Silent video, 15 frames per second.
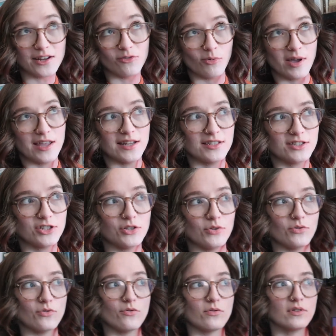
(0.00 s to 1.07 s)
and went
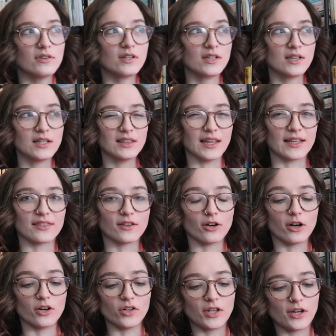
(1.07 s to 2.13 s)
to like the
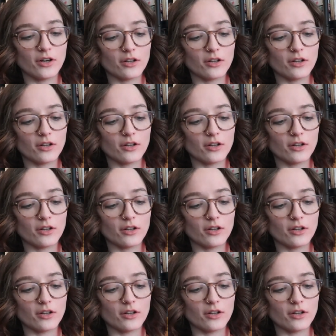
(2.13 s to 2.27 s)
early